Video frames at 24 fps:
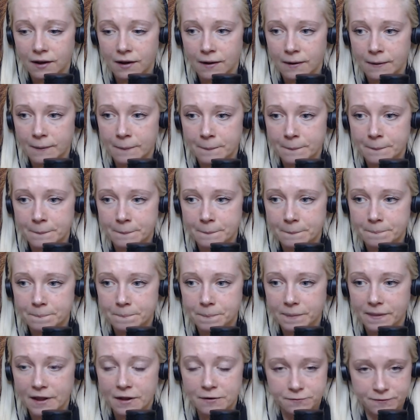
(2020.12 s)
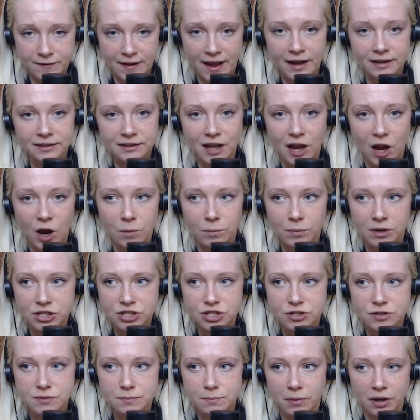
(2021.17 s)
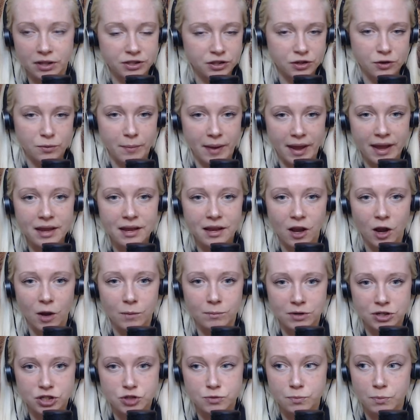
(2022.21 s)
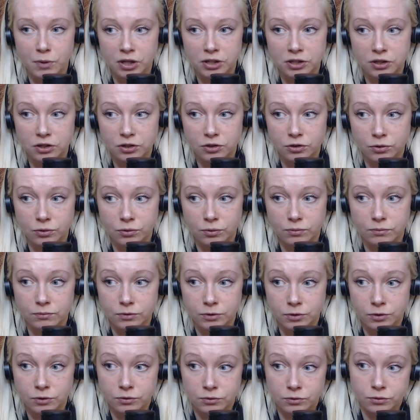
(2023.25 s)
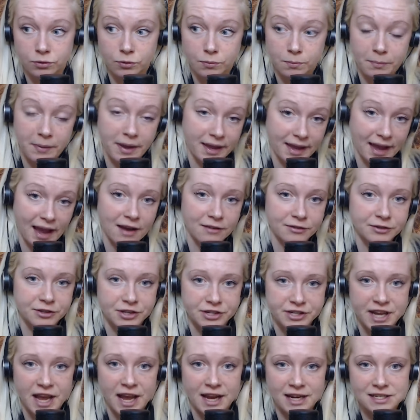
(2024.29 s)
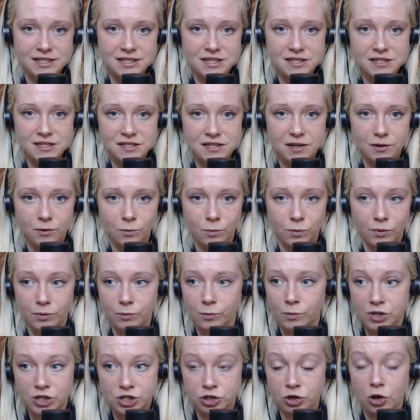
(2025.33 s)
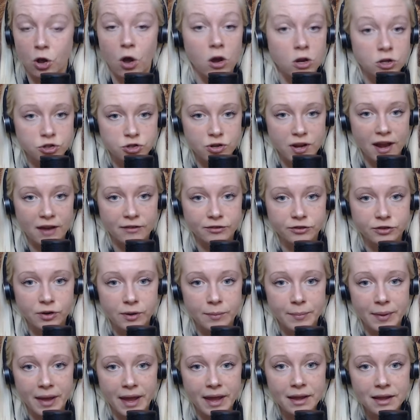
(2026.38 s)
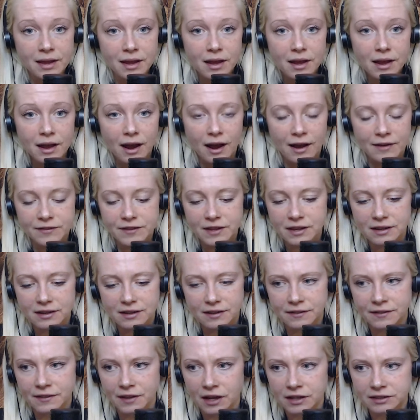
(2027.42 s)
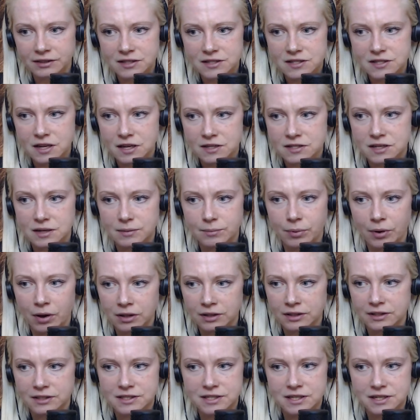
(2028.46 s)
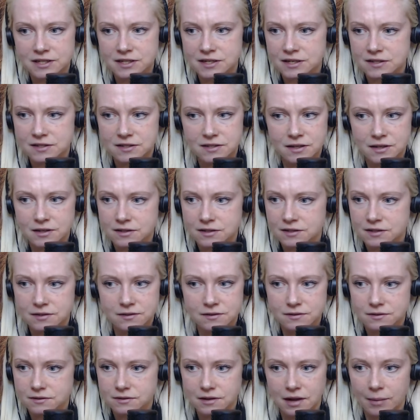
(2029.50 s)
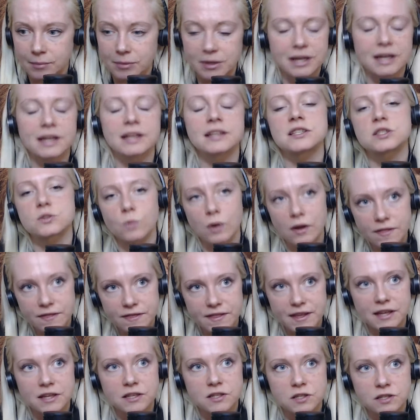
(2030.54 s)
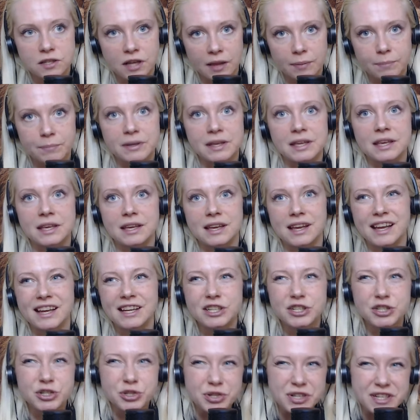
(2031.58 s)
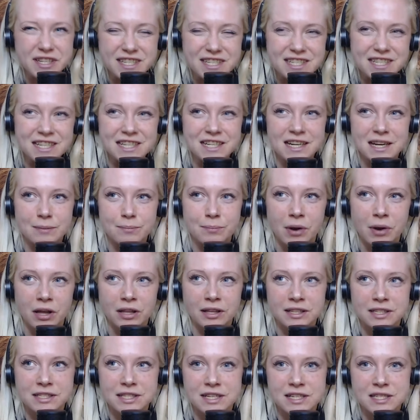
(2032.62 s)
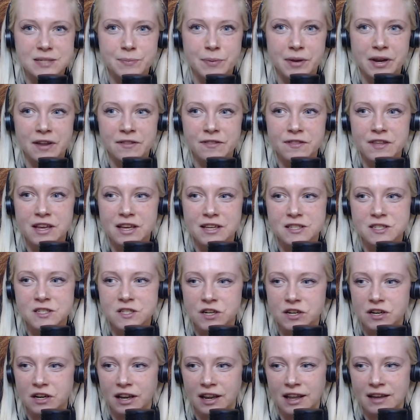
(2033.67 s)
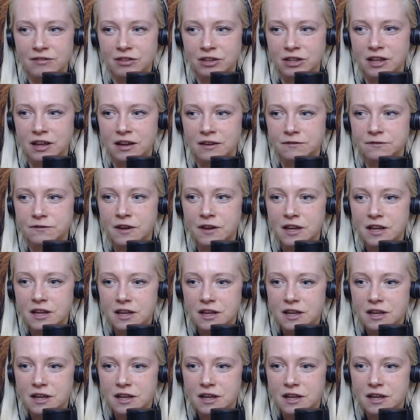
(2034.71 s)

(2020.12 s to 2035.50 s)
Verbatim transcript: um, affect how much money you make, how much money you you, you make after taxes, w- which laws you have to obey. I think not discussing politics is is I mean it's one thing to not be interested in politics, but I think a certain level of